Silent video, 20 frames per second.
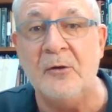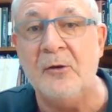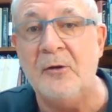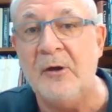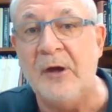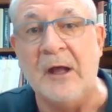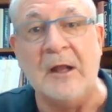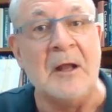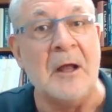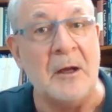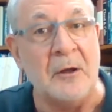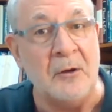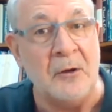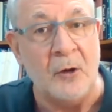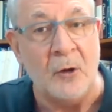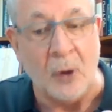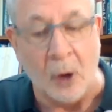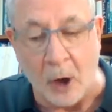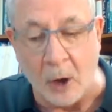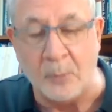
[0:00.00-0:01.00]
And then
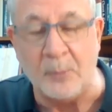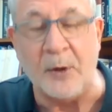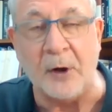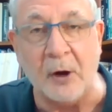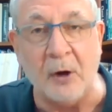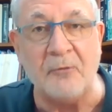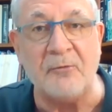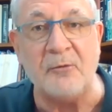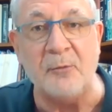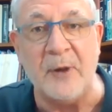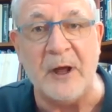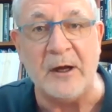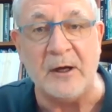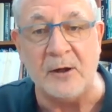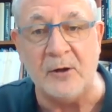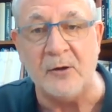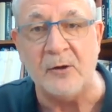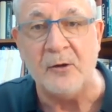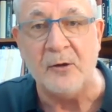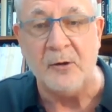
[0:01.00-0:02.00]
all barrel fermented,
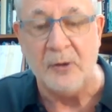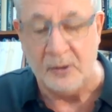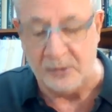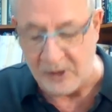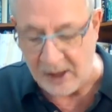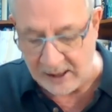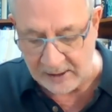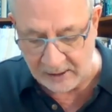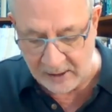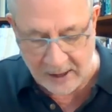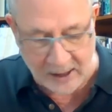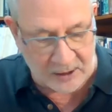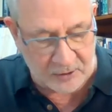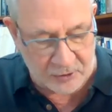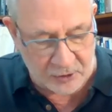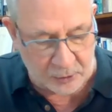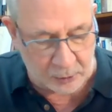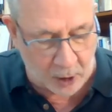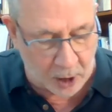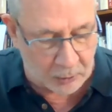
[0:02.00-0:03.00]
not a lot of
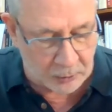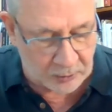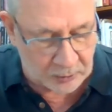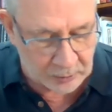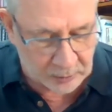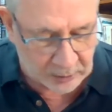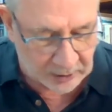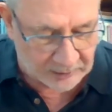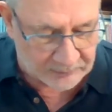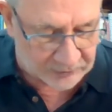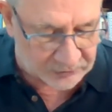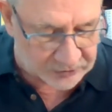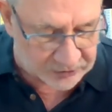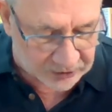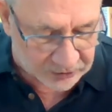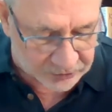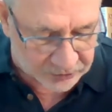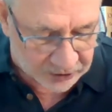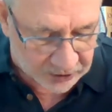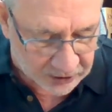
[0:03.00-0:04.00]
new oak. I have a
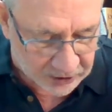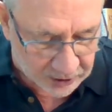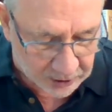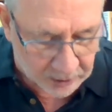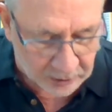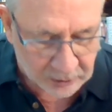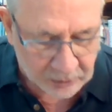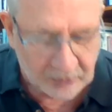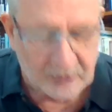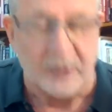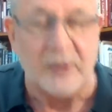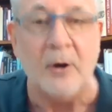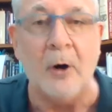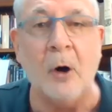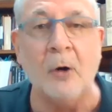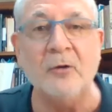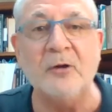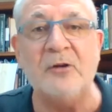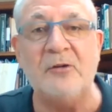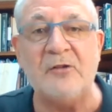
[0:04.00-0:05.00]
cheat sheet here.
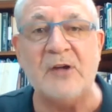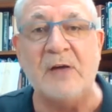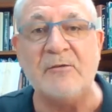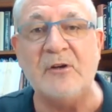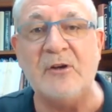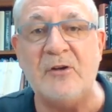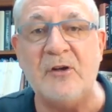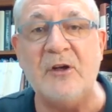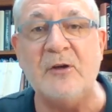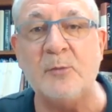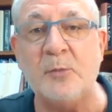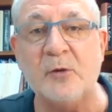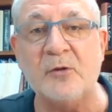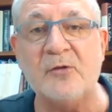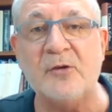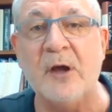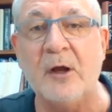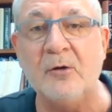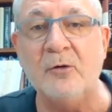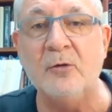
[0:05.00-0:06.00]
Only
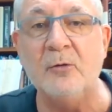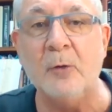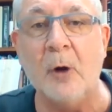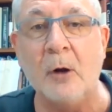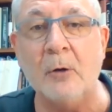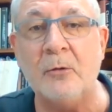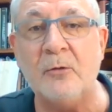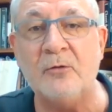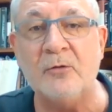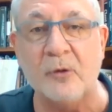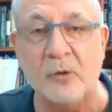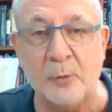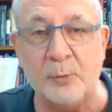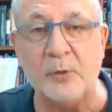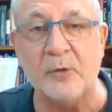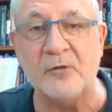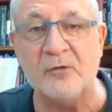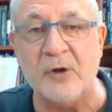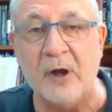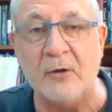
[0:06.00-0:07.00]
17% new oak, so the
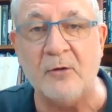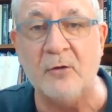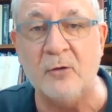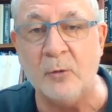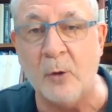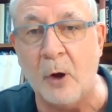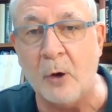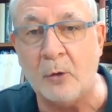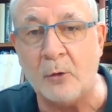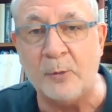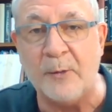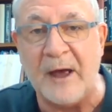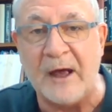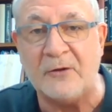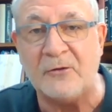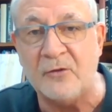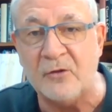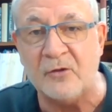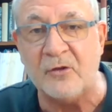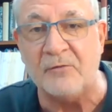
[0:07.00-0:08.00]
percent new oak
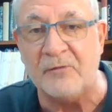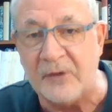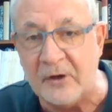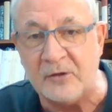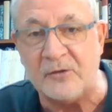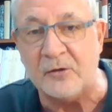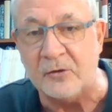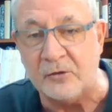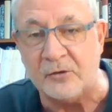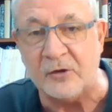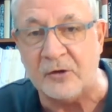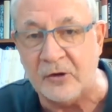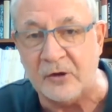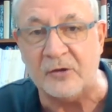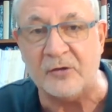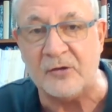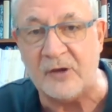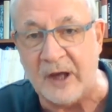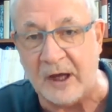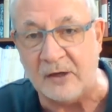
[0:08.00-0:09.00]
matches the vintage in this
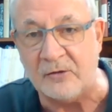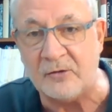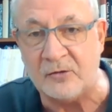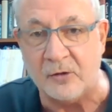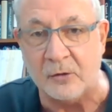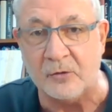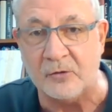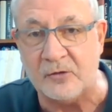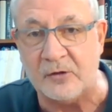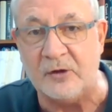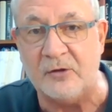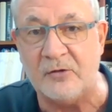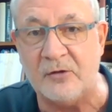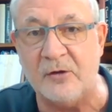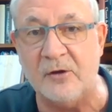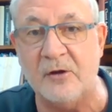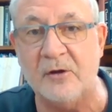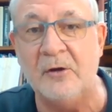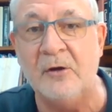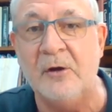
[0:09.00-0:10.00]
case, so it's easy
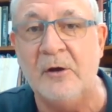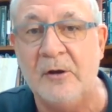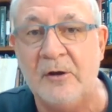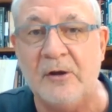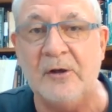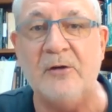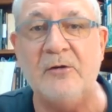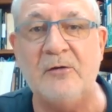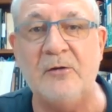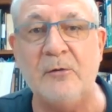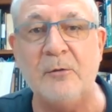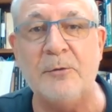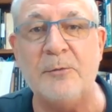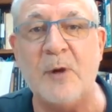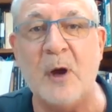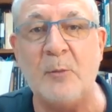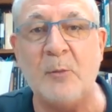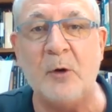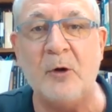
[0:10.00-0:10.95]
to remember.